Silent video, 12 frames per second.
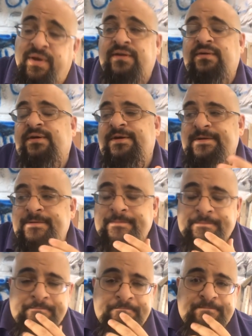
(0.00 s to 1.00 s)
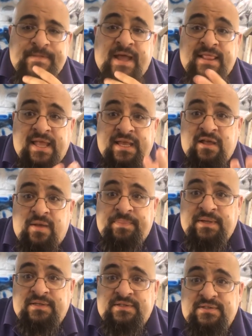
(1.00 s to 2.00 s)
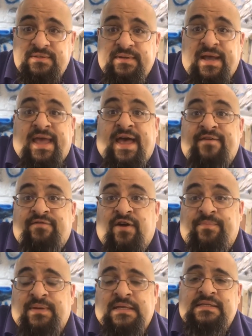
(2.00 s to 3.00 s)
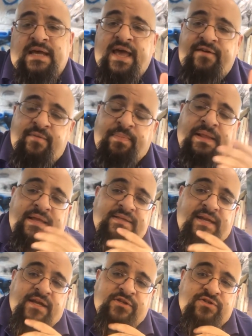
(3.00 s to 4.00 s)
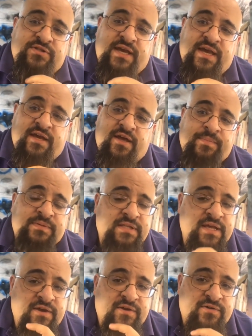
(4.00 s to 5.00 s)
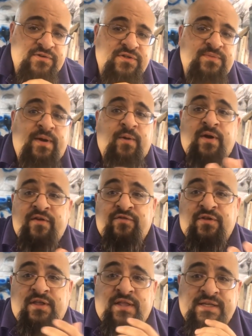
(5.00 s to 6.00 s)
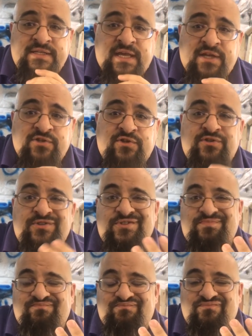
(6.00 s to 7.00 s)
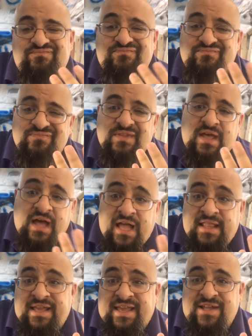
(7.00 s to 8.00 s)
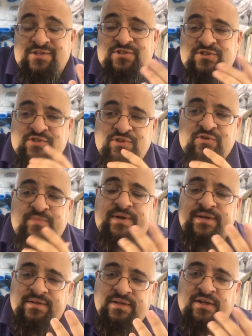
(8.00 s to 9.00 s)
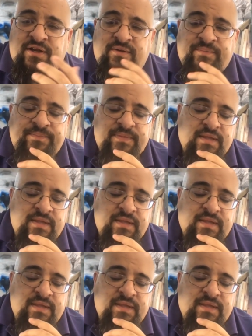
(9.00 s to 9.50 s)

But I like guppies. I have guppies. I have a planted angel tank upstairs. My wife really likes angels. I like angels too, but you know.